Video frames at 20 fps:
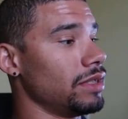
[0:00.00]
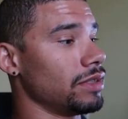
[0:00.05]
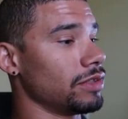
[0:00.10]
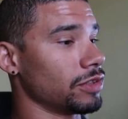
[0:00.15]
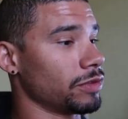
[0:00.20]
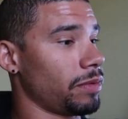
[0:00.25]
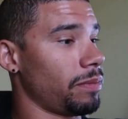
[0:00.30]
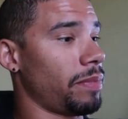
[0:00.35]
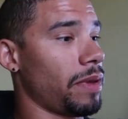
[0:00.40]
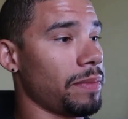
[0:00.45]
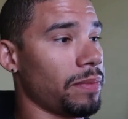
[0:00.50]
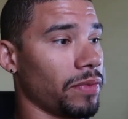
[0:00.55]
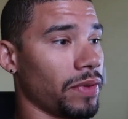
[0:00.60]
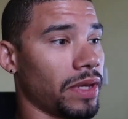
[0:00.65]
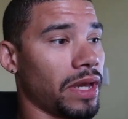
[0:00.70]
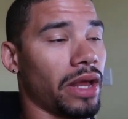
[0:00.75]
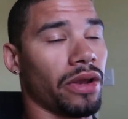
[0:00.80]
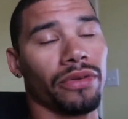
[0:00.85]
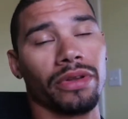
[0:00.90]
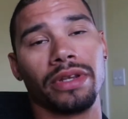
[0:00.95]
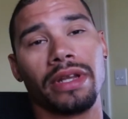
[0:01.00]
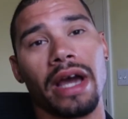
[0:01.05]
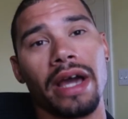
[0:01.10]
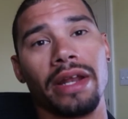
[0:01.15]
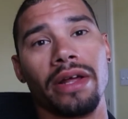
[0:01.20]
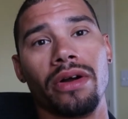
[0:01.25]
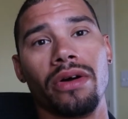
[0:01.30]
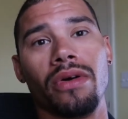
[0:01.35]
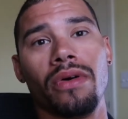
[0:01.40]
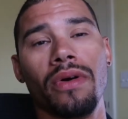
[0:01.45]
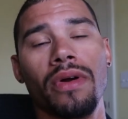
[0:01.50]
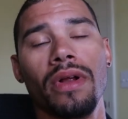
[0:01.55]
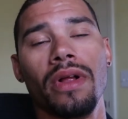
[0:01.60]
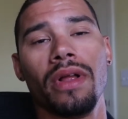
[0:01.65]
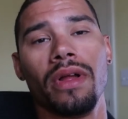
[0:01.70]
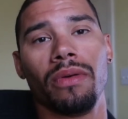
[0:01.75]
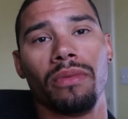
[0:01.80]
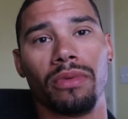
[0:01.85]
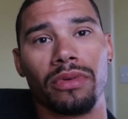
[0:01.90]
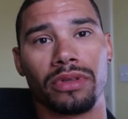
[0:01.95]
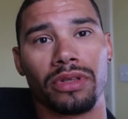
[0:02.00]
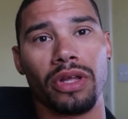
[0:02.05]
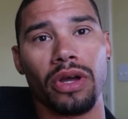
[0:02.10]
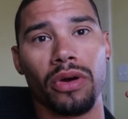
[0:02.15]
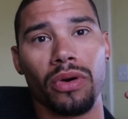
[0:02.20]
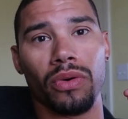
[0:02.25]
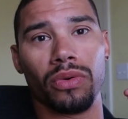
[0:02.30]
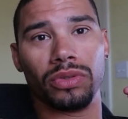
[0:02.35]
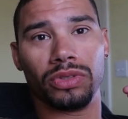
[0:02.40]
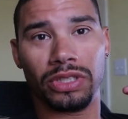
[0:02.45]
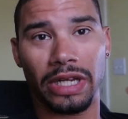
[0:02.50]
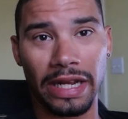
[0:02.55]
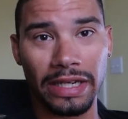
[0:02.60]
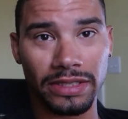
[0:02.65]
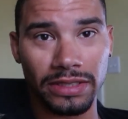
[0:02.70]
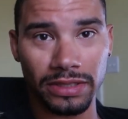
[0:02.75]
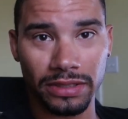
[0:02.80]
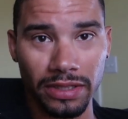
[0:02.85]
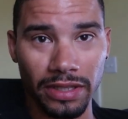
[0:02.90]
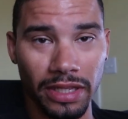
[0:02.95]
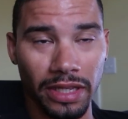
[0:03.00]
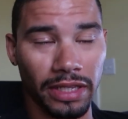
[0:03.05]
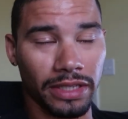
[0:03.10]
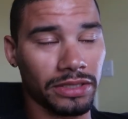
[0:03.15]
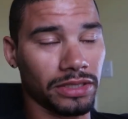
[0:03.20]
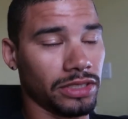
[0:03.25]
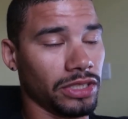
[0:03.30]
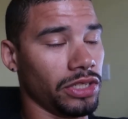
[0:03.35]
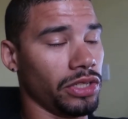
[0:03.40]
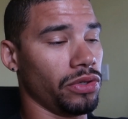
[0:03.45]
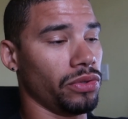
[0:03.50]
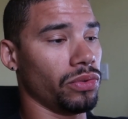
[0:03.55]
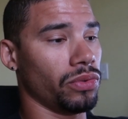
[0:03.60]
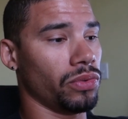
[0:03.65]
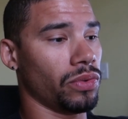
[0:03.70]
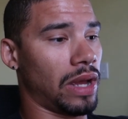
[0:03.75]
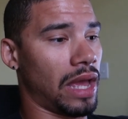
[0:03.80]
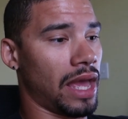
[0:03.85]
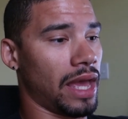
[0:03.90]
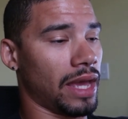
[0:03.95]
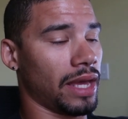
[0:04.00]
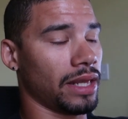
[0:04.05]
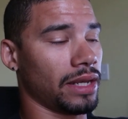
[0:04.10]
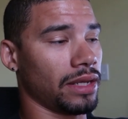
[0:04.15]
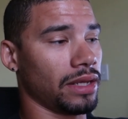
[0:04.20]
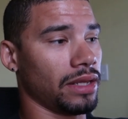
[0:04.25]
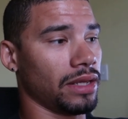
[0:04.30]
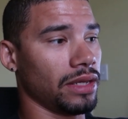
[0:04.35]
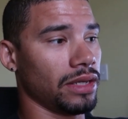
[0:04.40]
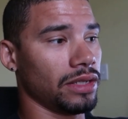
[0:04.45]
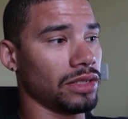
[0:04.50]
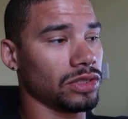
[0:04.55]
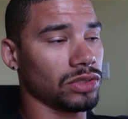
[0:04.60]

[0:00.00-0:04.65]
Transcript: There's been people that got on the dyno with no changes to the ECU and